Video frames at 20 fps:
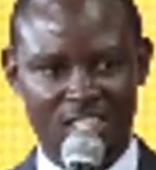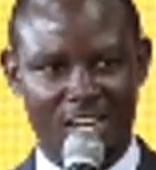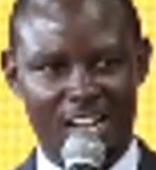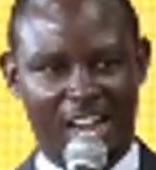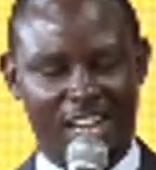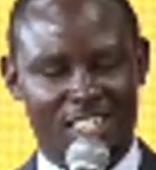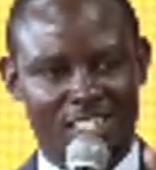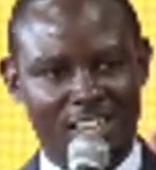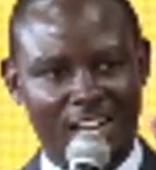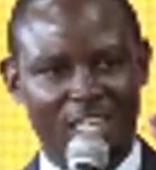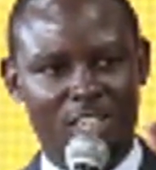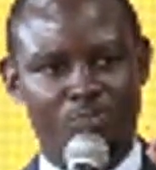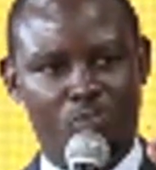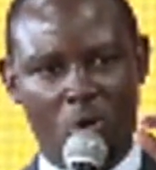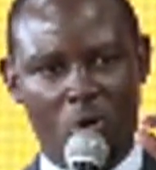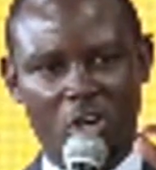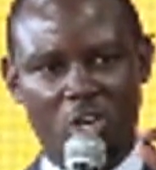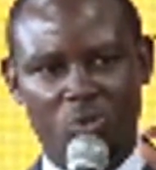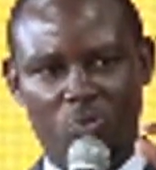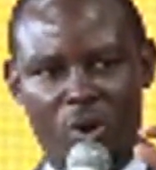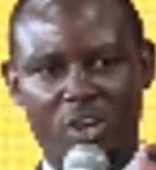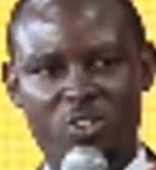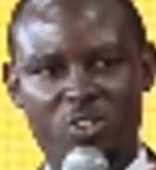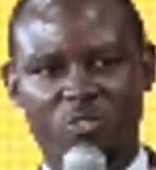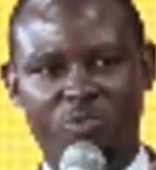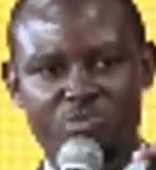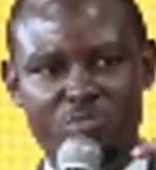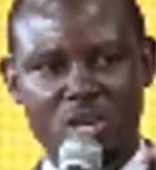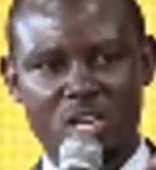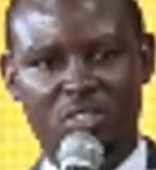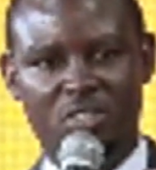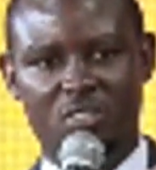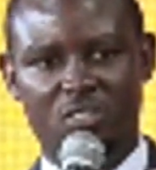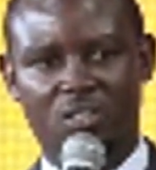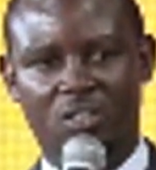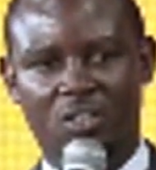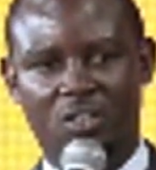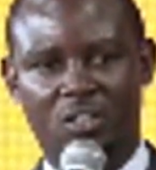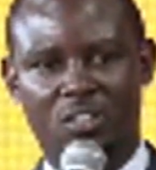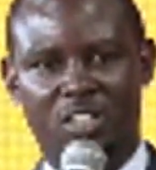is tested at that point when
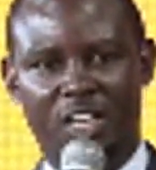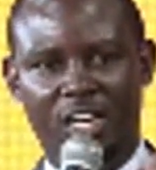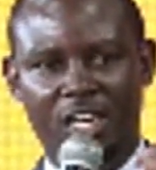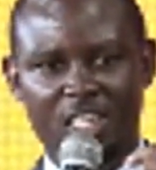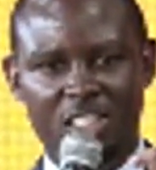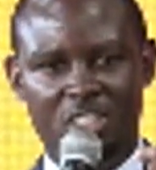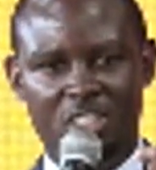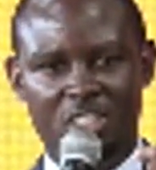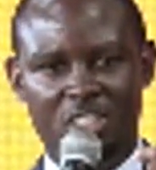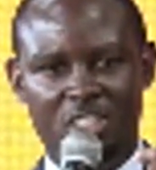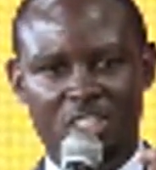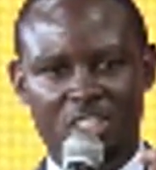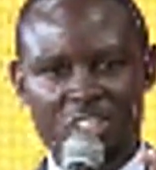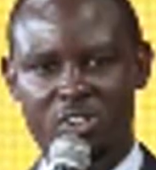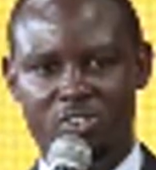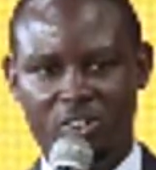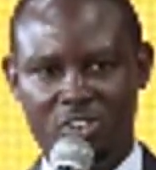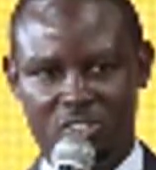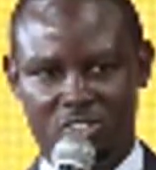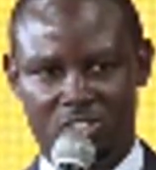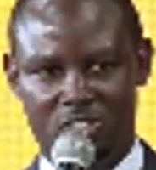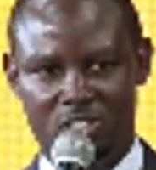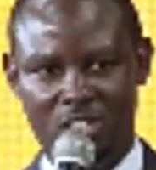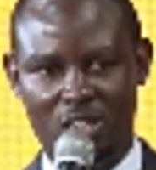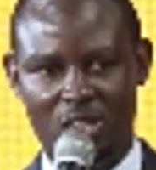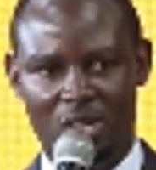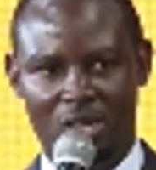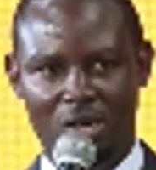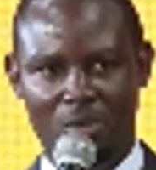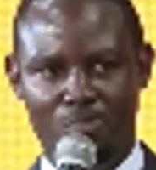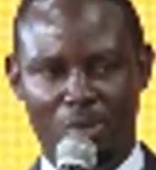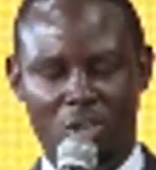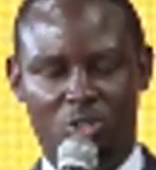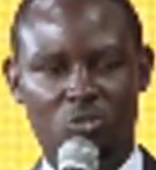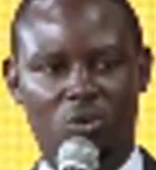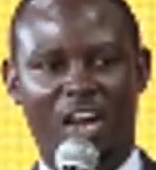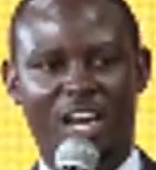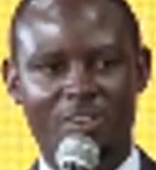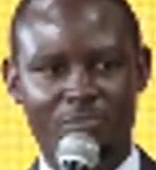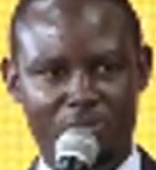you the least of your interests,
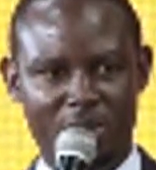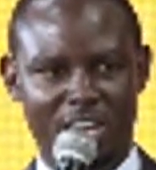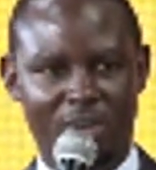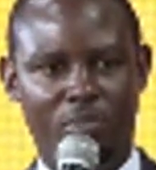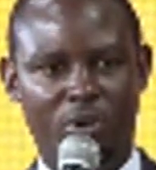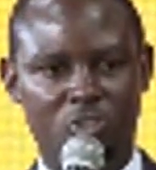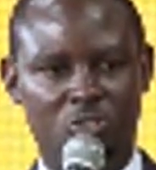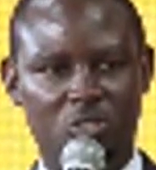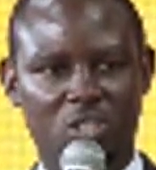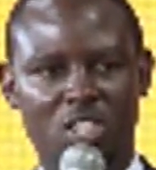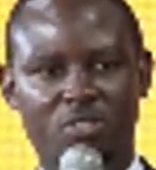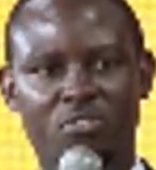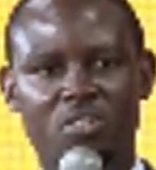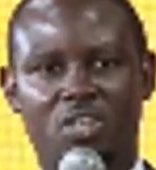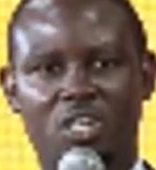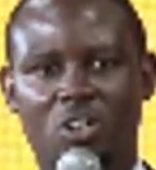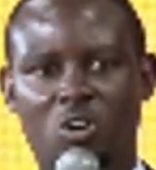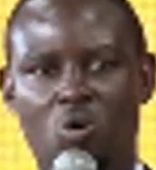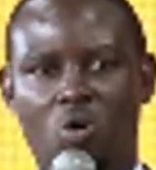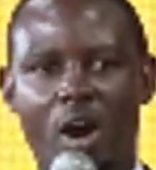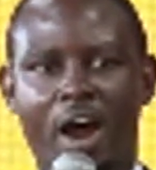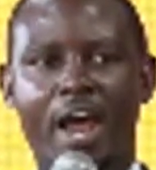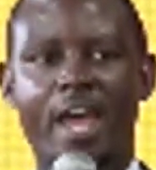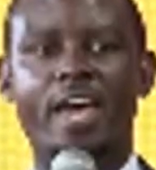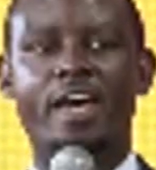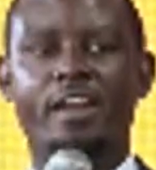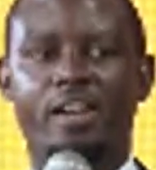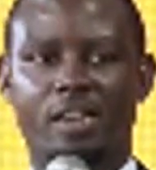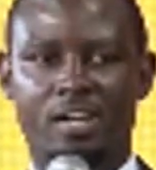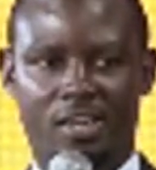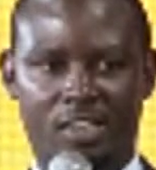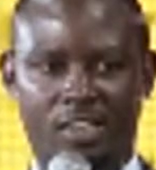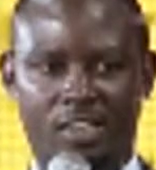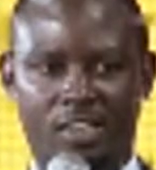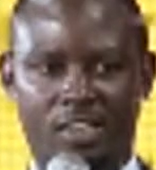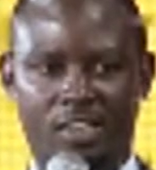but you can be able to give it a go ahead